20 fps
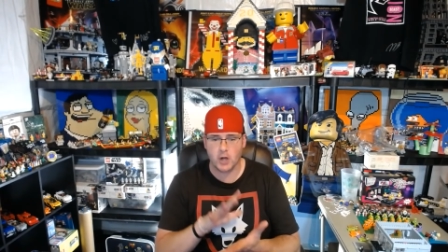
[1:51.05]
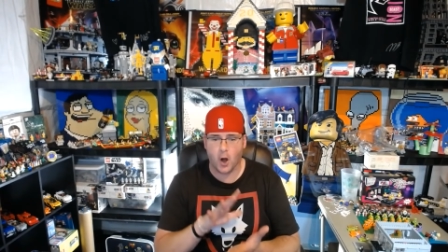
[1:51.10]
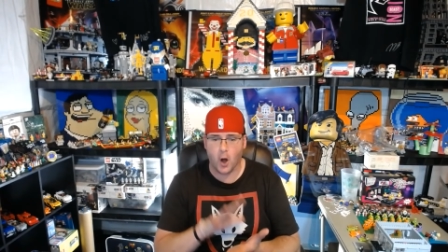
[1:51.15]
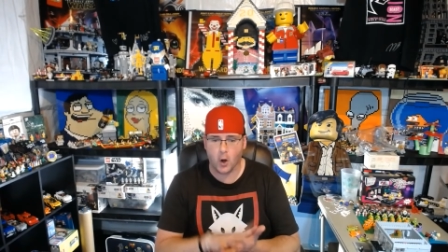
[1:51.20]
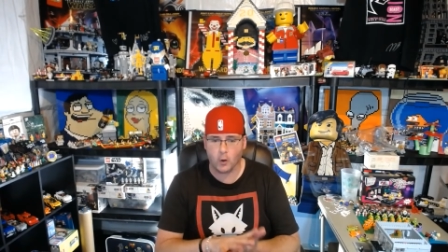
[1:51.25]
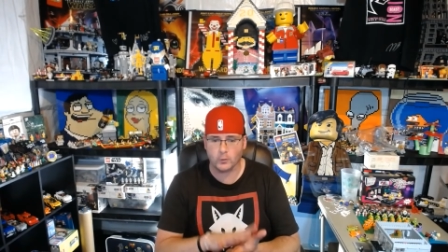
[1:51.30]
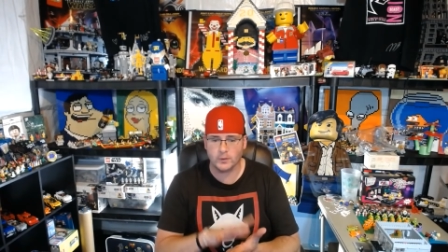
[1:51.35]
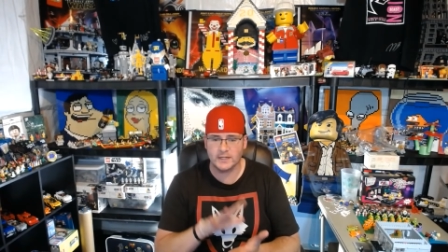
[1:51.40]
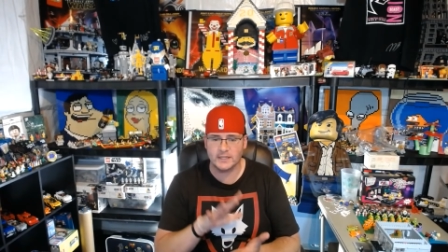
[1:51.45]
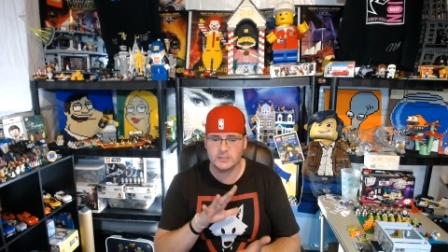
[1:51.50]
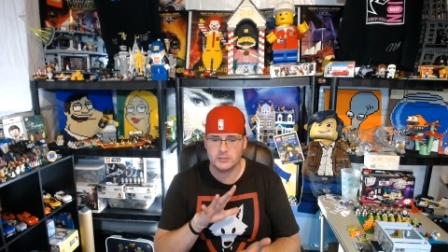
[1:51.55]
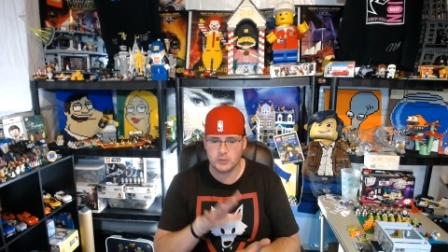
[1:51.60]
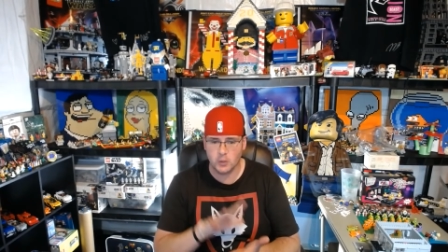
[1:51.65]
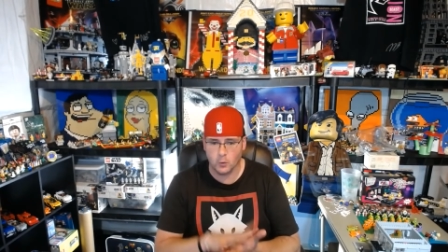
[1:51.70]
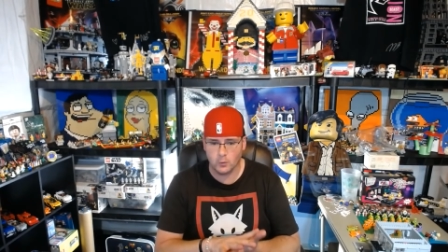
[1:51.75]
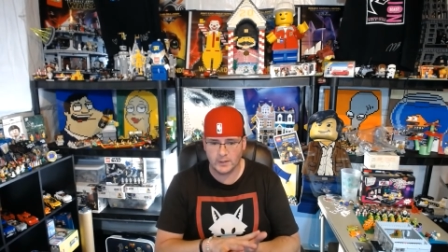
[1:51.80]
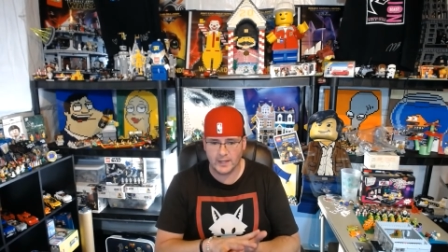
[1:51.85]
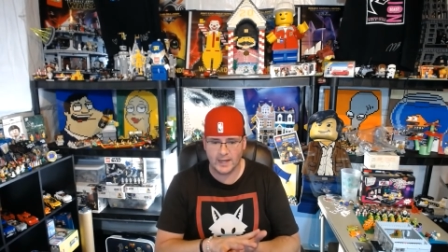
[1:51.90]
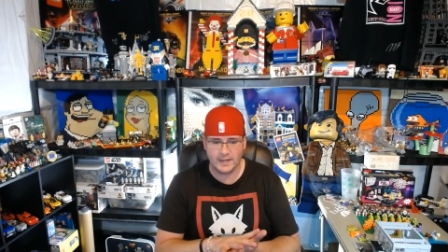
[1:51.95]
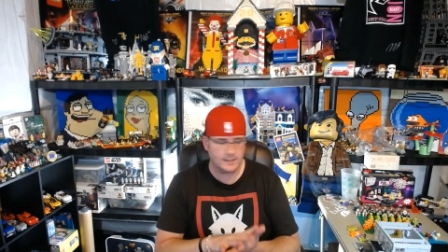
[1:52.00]
already
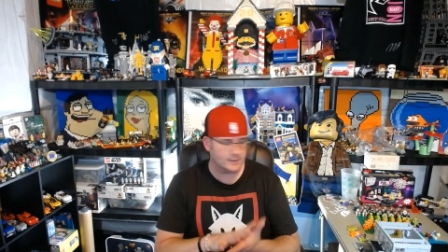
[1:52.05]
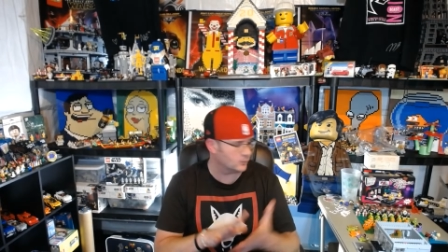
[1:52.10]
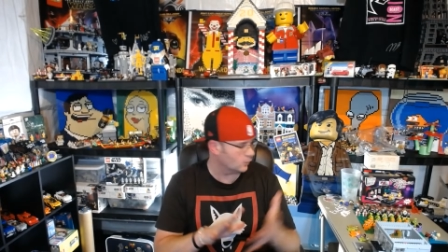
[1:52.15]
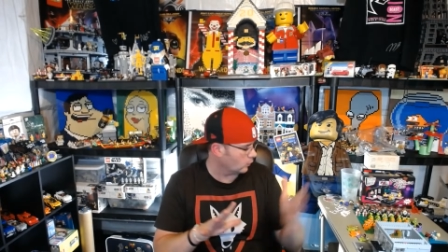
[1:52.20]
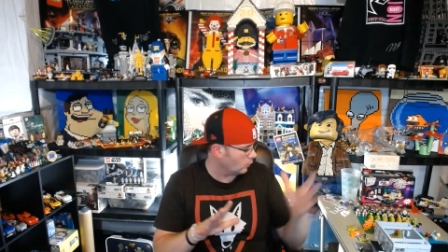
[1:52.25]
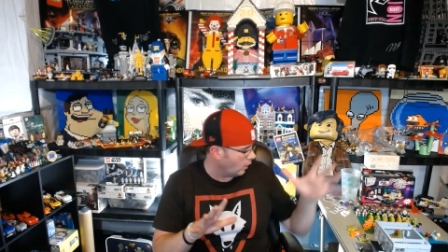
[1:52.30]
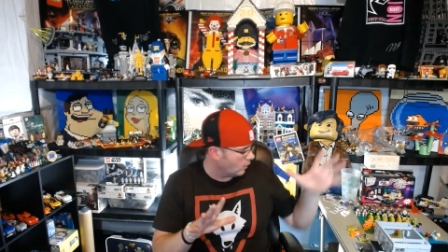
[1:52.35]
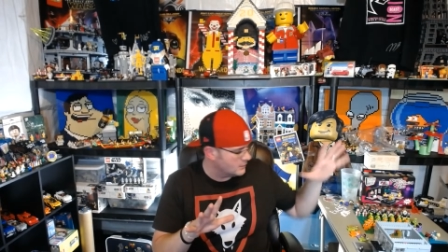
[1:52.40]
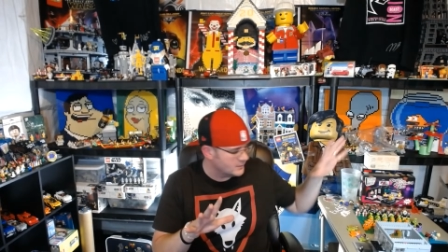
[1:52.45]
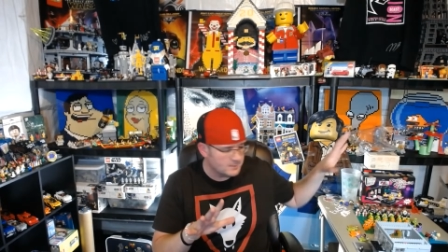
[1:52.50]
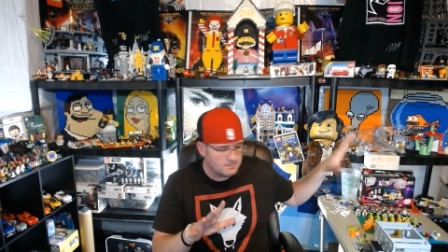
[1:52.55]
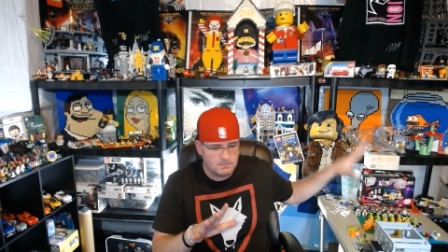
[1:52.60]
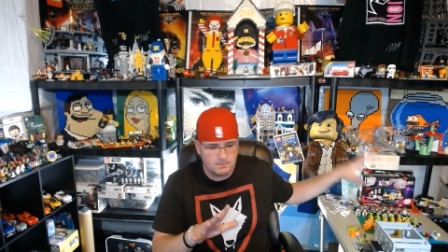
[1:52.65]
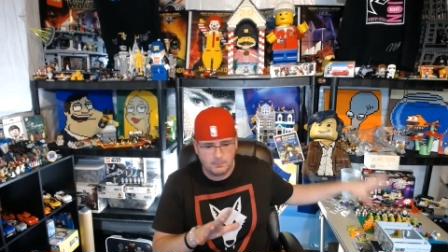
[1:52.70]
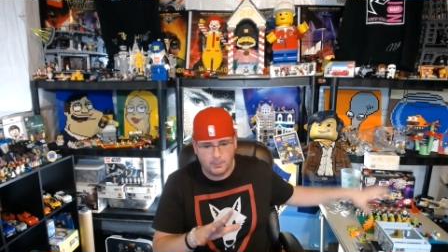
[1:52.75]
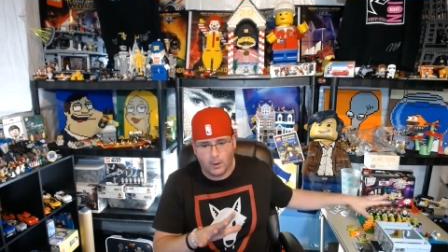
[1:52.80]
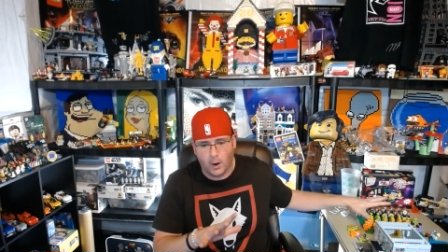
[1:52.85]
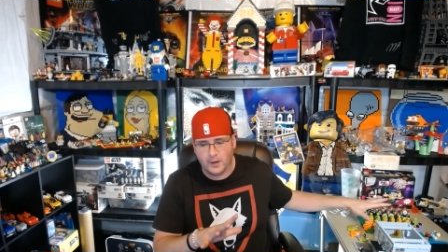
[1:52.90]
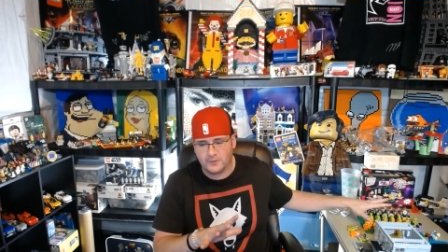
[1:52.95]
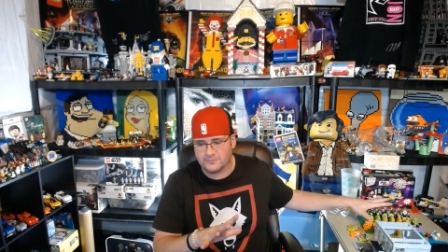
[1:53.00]
donated or already
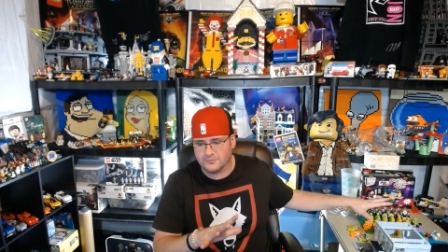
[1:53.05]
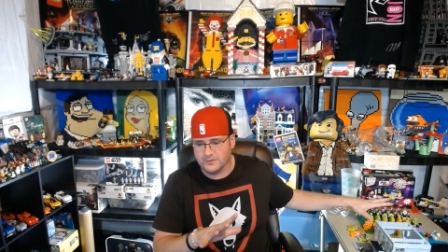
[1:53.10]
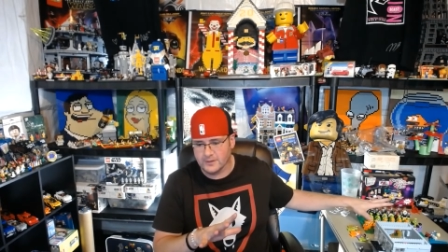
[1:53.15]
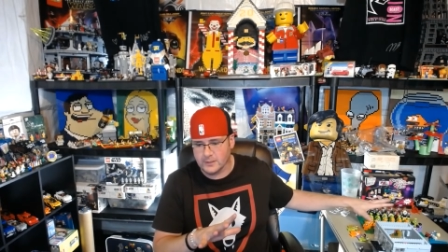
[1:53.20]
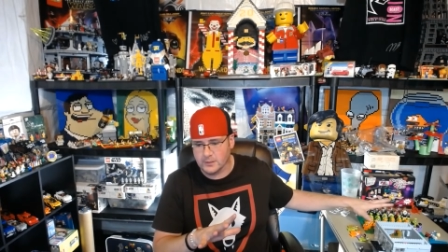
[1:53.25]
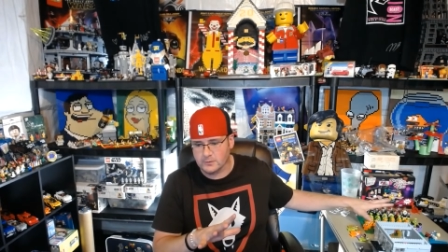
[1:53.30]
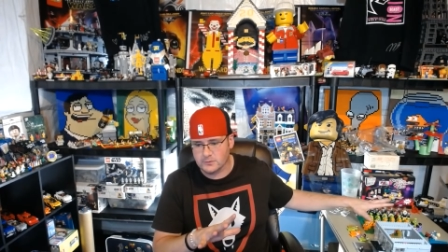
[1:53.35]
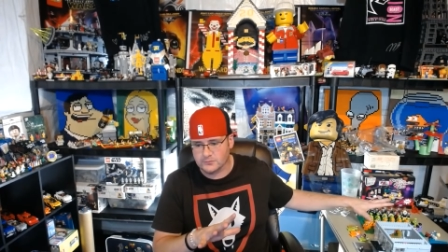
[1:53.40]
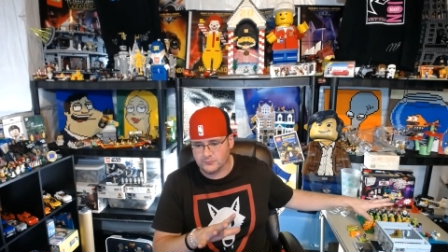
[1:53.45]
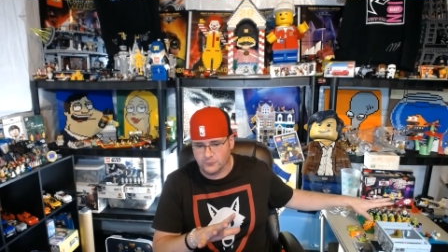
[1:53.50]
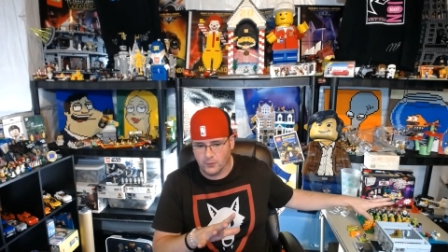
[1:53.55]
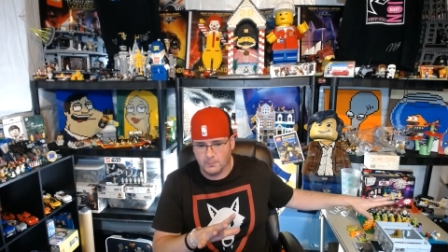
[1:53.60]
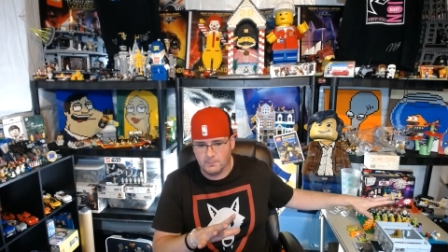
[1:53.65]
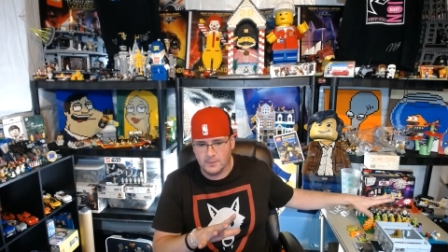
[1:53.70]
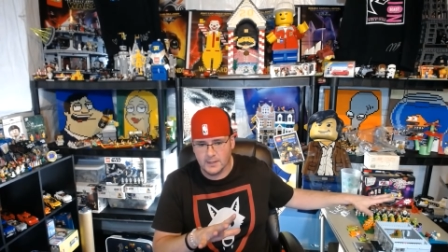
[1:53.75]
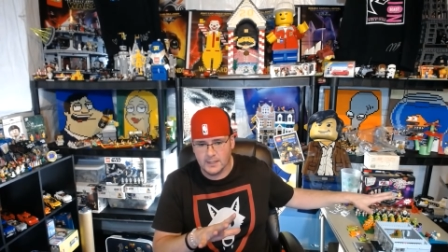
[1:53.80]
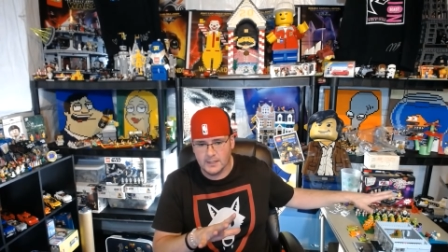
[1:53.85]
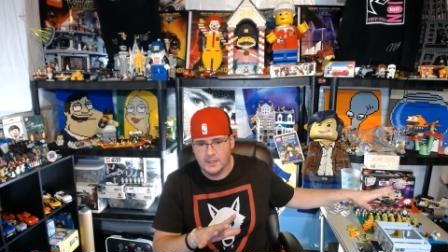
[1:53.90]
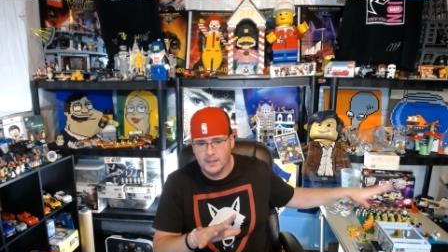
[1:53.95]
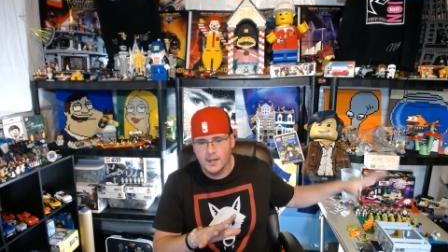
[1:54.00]
bought figures from
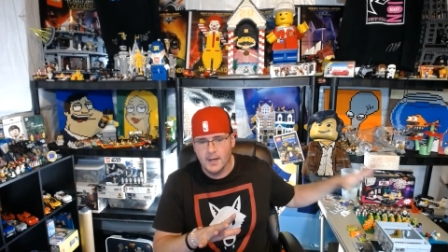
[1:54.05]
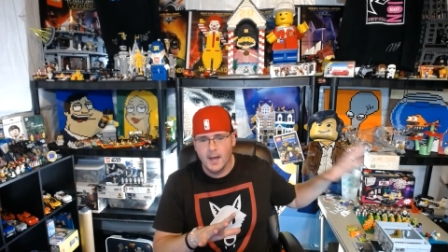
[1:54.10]
me.